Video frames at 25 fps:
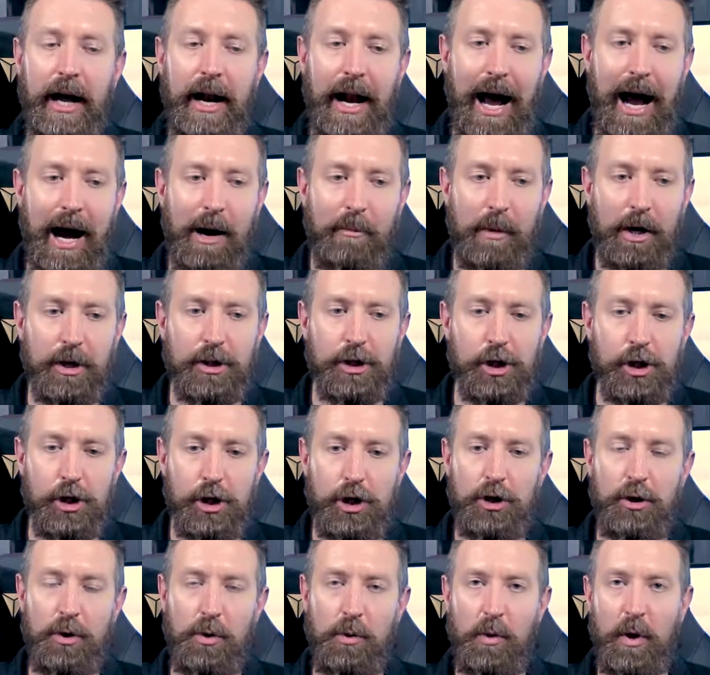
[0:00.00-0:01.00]
and how much
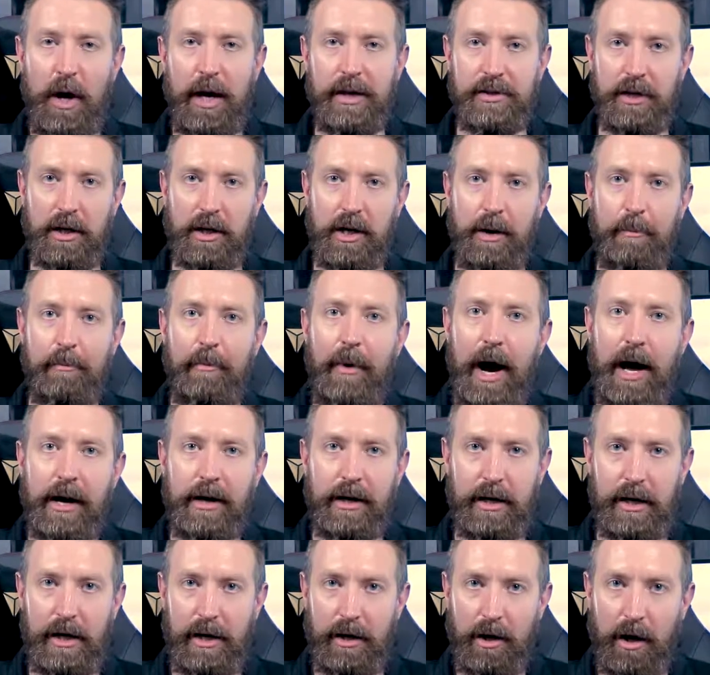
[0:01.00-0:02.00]
you as a
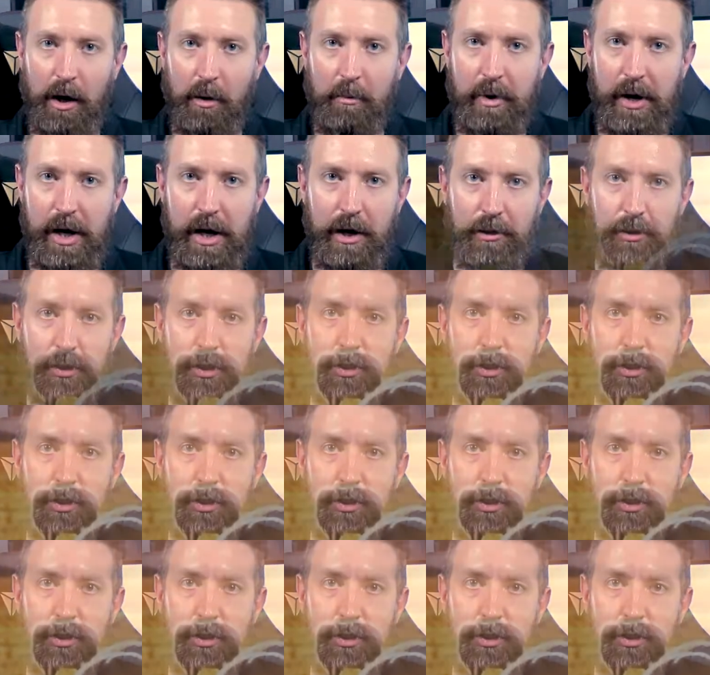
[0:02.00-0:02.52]
commodity are being